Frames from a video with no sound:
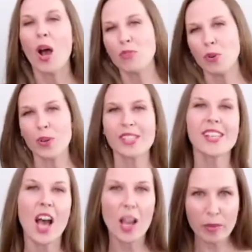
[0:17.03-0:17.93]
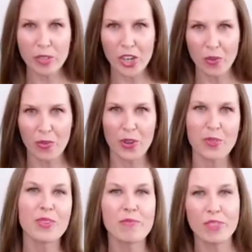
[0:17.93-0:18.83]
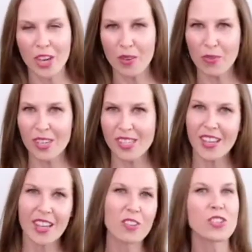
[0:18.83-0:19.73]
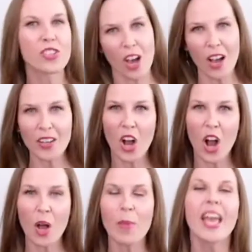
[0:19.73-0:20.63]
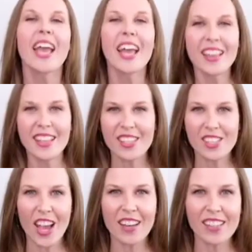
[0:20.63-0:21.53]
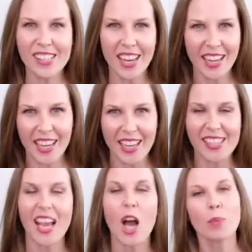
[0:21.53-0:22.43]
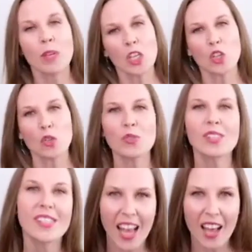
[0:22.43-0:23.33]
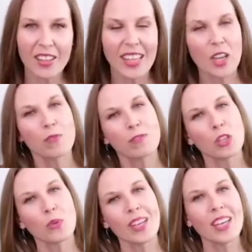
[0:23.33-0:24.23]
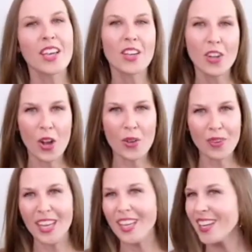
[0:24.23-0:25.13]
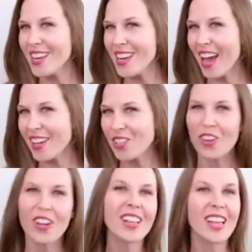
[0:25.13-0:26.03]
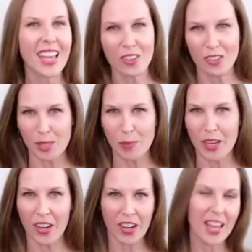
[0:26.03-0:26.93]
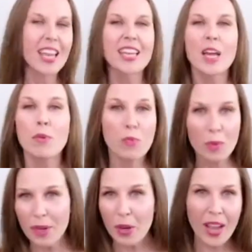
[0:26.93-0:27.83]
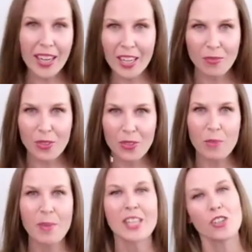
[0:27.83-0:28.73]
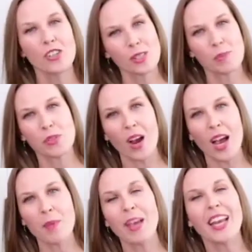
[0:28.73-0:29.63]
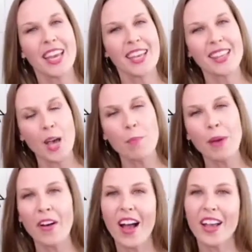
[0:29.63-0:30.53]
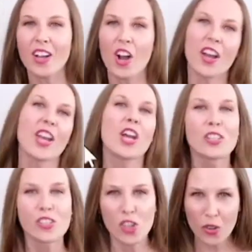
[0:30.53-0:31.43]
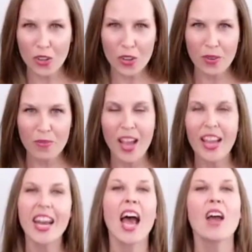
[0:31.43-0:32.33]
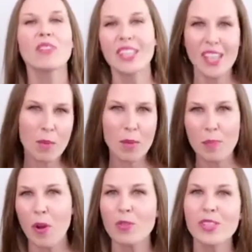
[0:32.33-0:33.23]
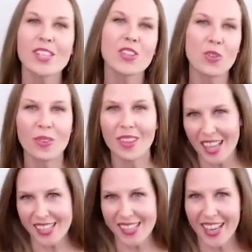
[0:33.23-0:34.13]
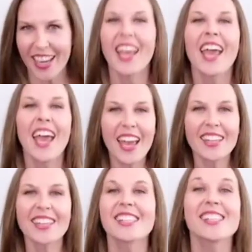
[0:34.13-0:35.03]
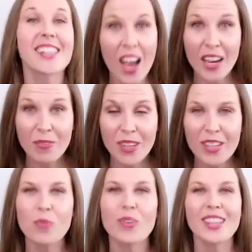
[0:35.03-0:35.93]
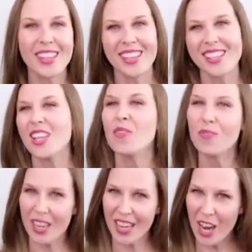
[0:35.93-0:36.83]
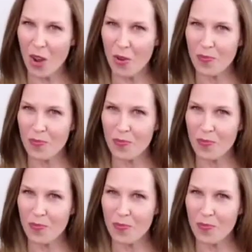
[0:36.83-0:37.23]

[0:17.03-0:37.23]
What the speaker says: Of course, I'm Jennifer from jforrestenglish.com, and this channel is dedicated to helping you sound like a fluent, confident, natural English speaker. Now, before we go any further, make sure you subscribe and hit that bell icon so you're notified every time I post a new lesson. And let's dive in with this video.